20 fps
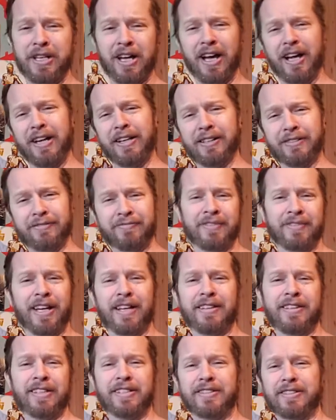Con and
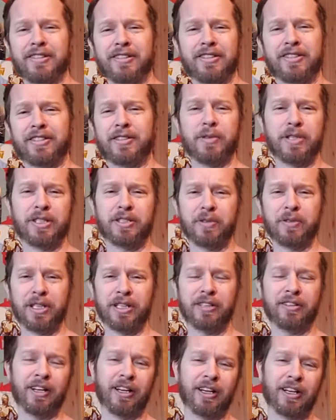got this sweet,
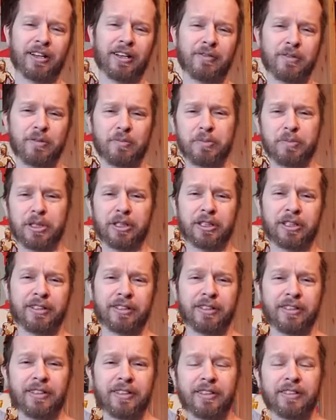sweet book
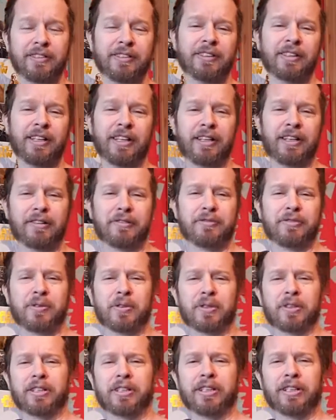
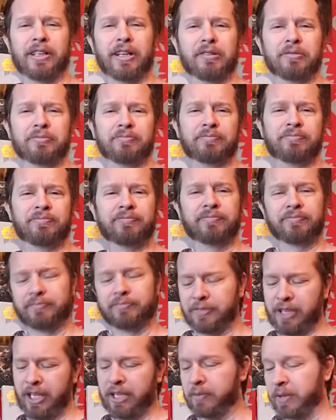for you know.
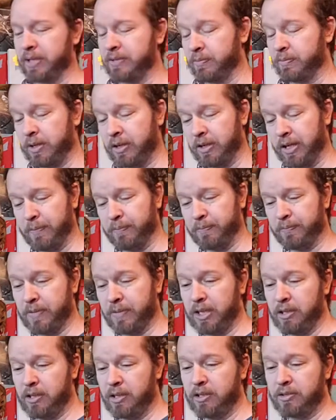Anyways, all right.
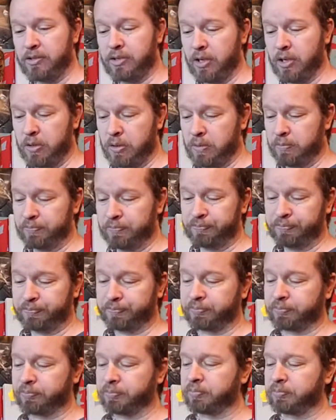So
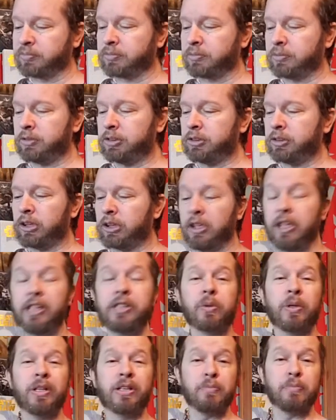
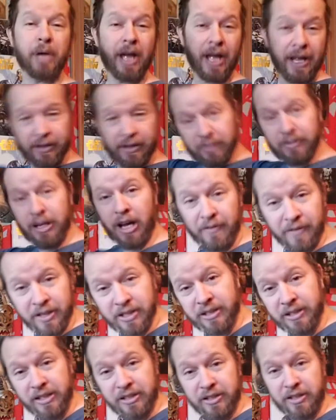Let's read the back.
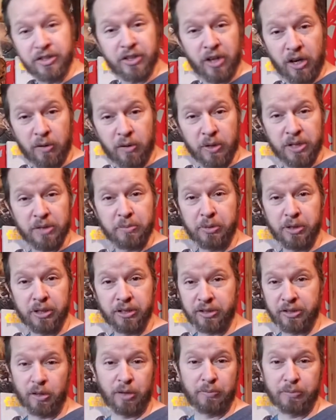Obviously, it's a Star Wars
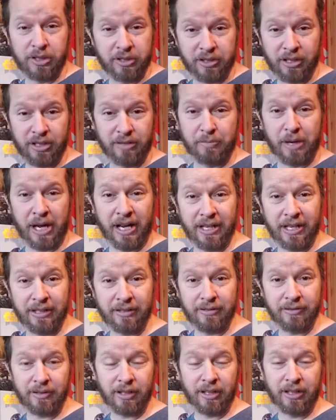book, so I'm just going to buy
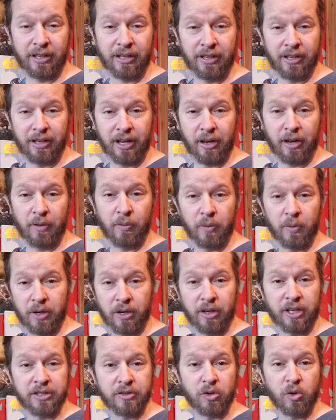it. Uh,
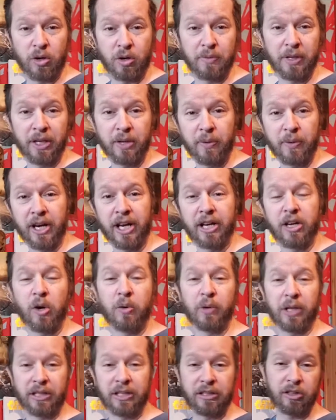whereas normally, when I go
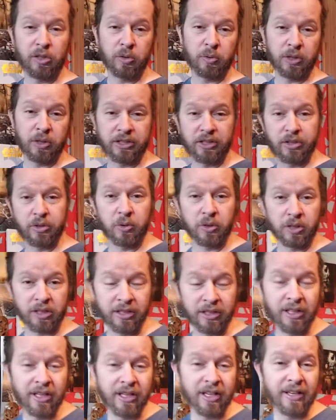into a
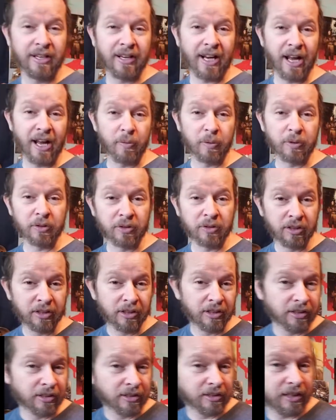store, I will,
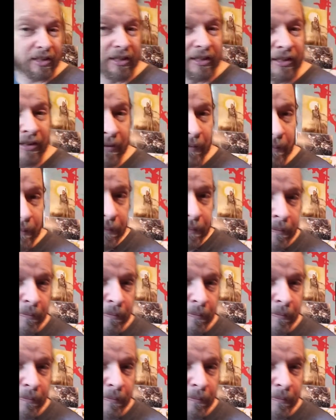um,